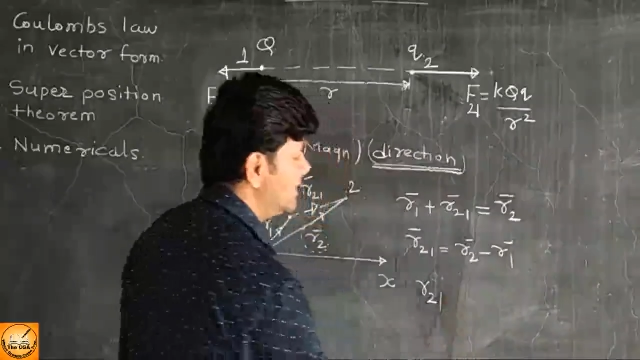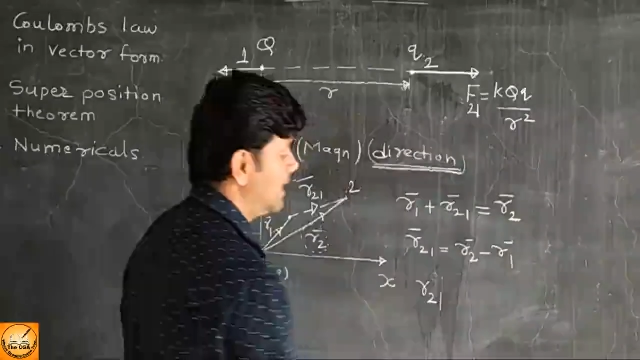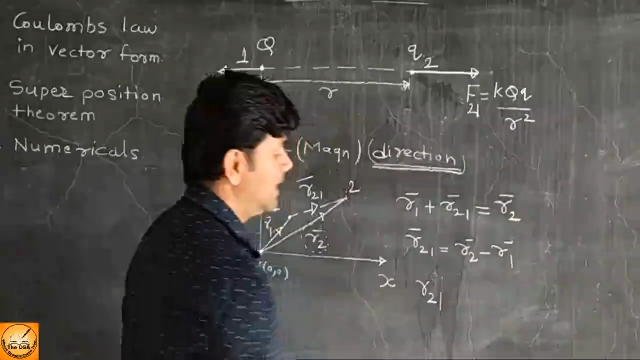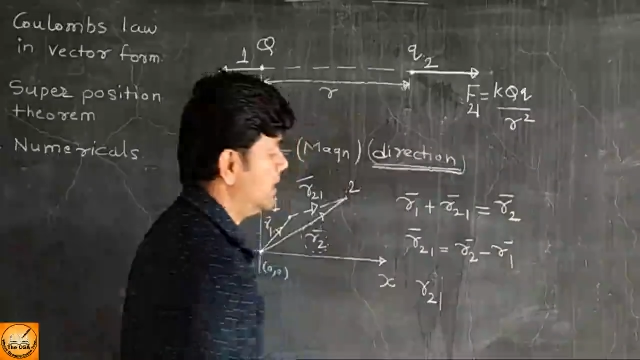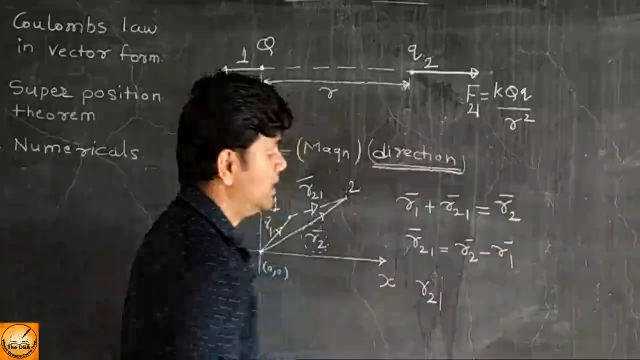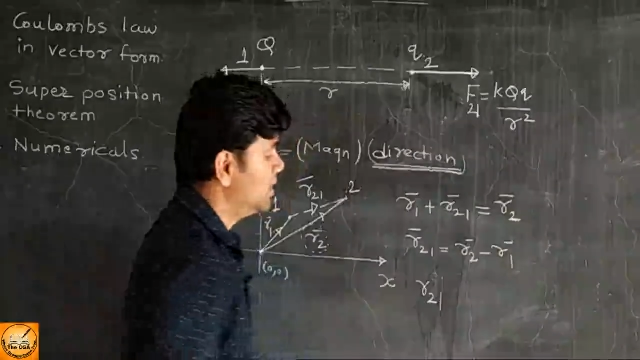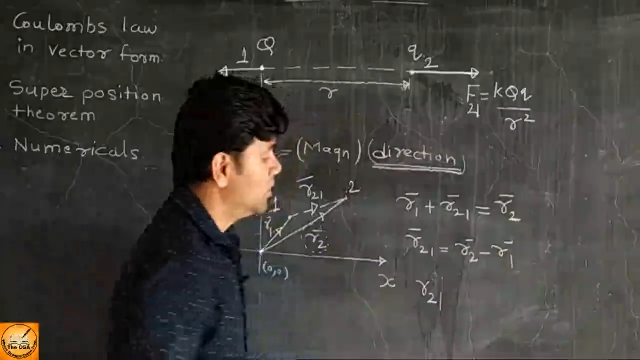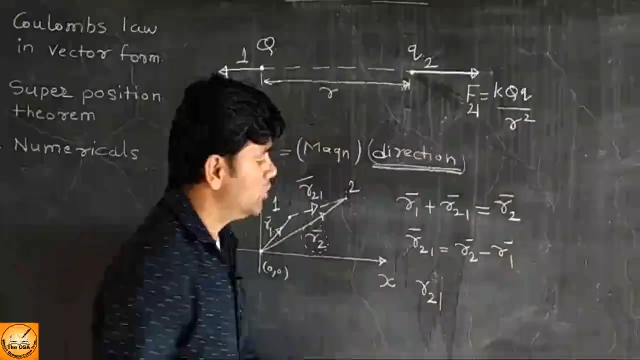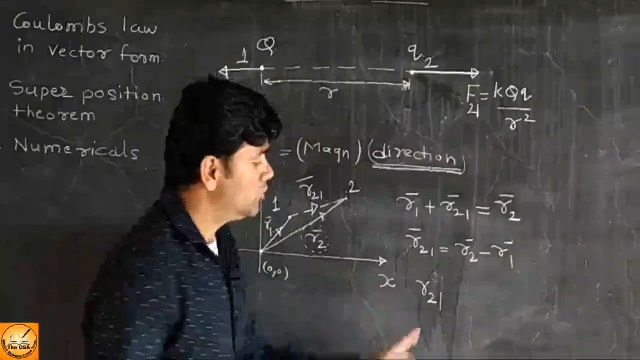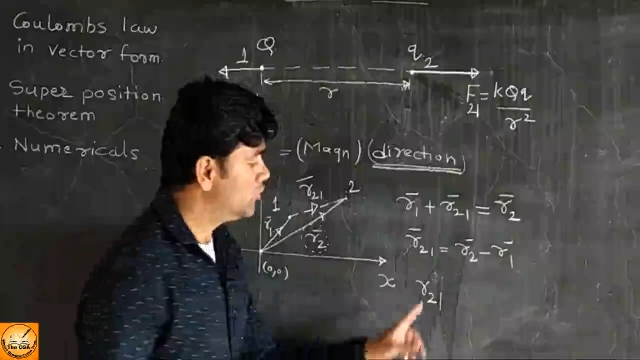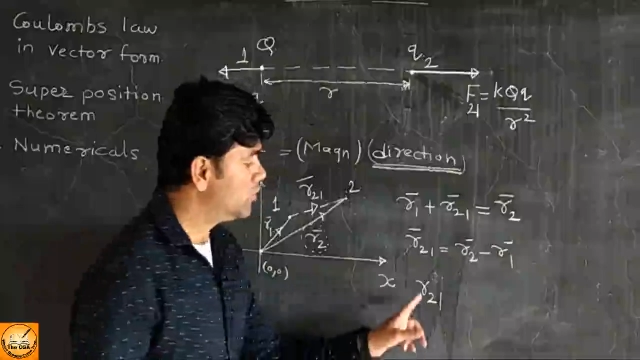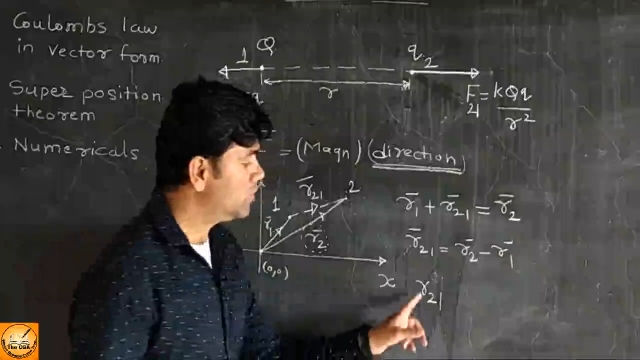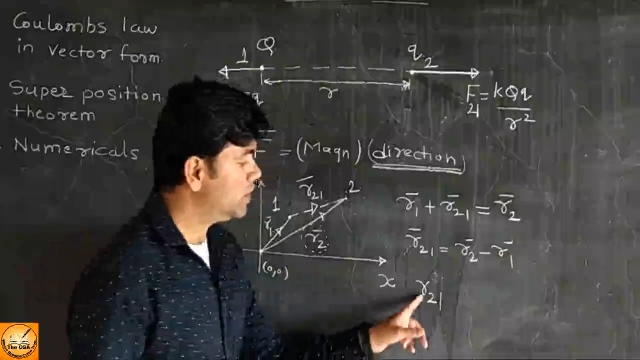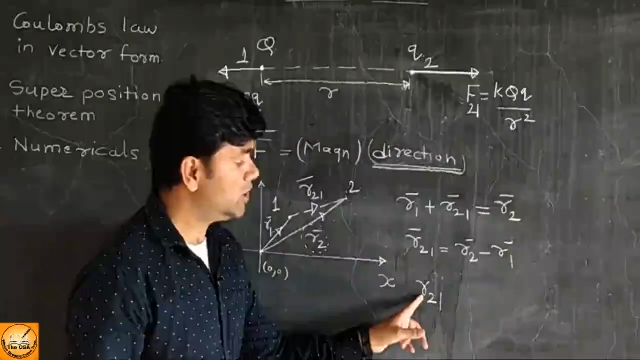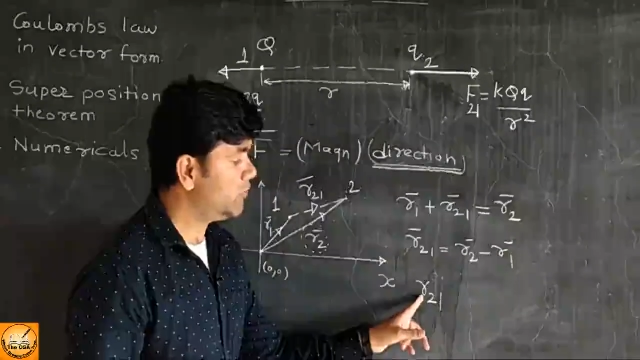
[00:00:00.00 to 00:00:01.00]
say that
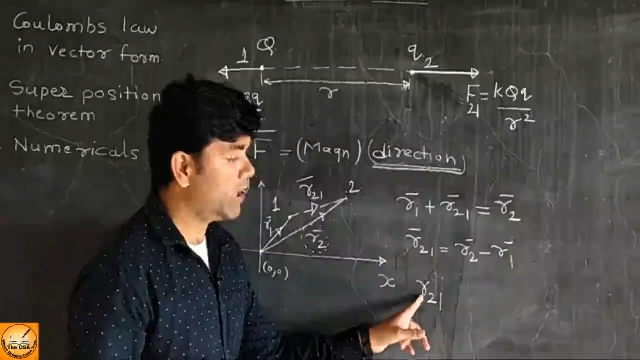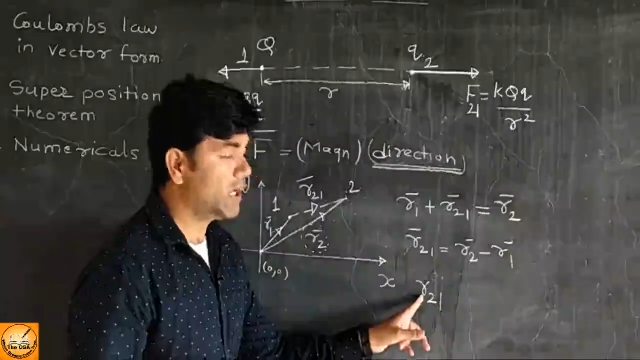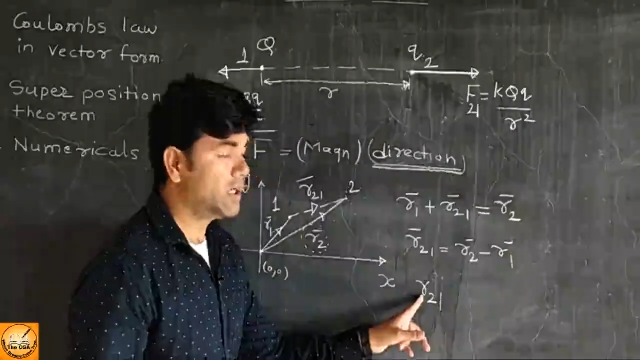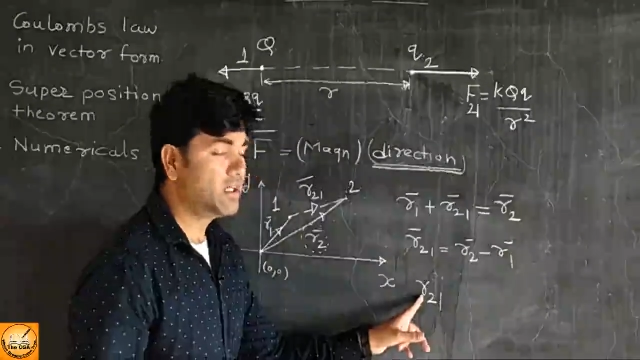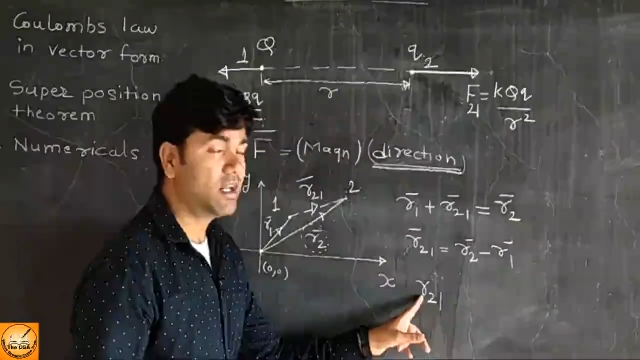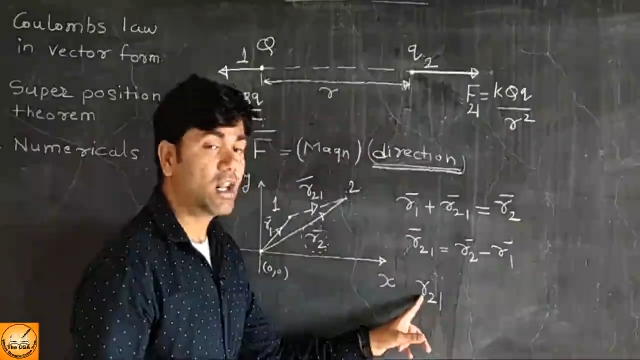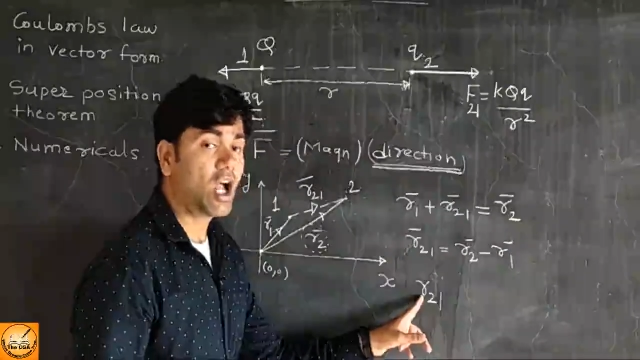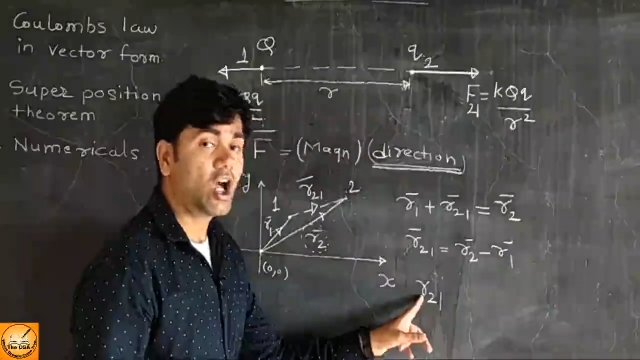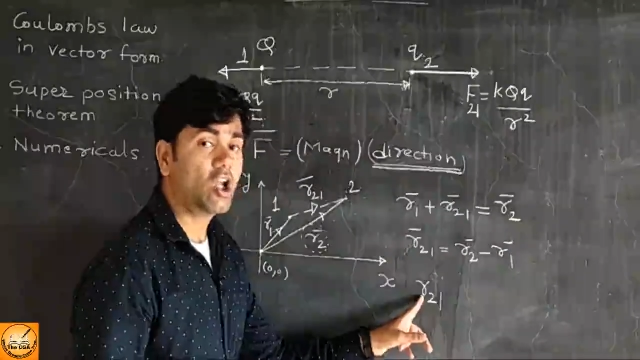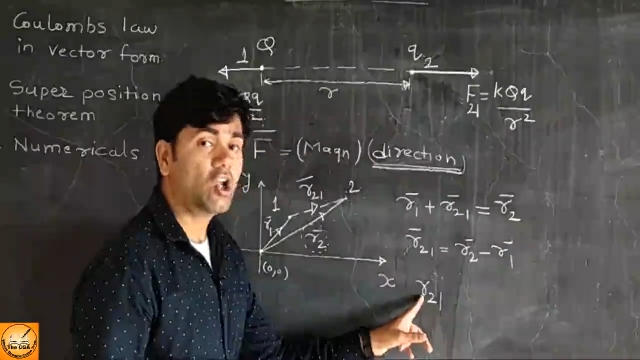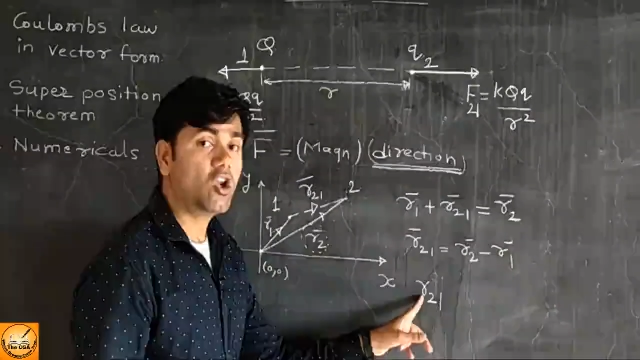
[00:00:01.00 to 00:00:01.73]
unit vector